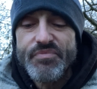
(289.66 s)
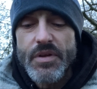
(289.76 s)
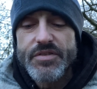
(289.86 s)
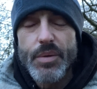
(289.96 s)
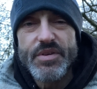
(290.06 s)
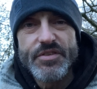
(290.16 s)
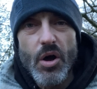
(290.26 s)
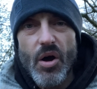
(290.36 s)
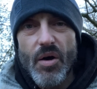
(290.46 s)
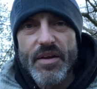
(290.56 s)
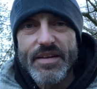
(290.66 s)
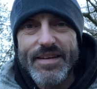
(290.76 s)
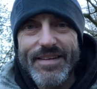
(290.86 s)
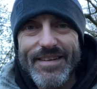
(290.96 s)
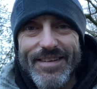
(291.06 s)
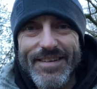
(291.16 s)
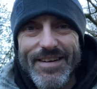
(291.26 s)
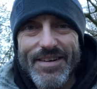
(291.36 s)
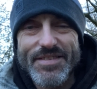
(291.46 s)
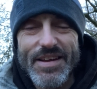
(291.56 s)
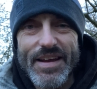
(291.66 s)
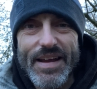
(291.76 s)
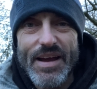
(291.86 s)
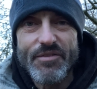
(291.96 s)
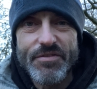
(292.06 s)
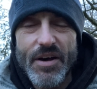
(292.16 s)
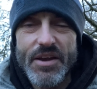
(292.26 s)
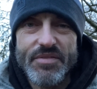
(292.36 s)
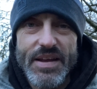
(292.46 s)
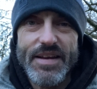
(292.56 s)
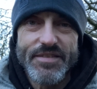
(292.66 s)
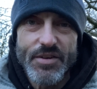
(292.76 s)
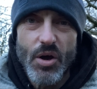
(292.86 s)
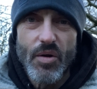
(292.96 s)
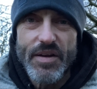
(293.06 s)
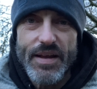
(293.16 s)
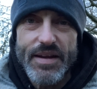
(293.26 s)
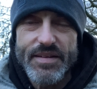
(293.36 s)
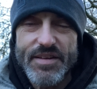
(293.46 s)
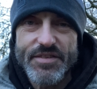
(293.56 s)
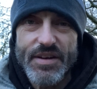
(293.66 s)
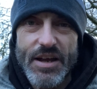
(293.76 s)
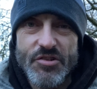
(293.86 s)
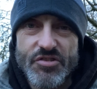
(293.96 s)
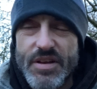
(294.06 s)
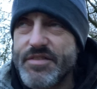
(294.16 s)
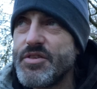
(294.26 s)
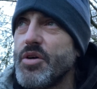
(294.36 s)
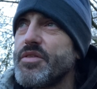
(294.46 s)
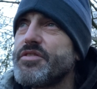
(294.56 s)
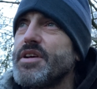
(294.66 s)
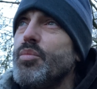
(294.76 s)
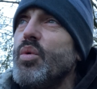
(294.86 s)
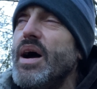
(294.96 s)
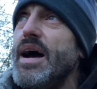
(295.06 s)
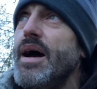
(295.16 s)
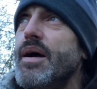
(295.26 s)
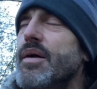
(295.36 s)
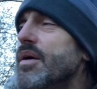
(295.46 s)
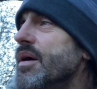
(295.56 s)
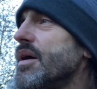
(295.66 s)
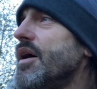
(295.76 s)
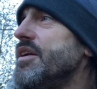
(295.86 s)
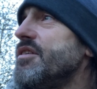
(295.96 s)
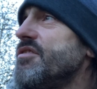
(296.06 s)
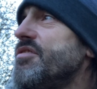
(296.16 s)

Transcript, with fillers: So it's not a holiday, you know. Like I'll say it again: 5D isn't a holiday destination. It's not somewhere kind of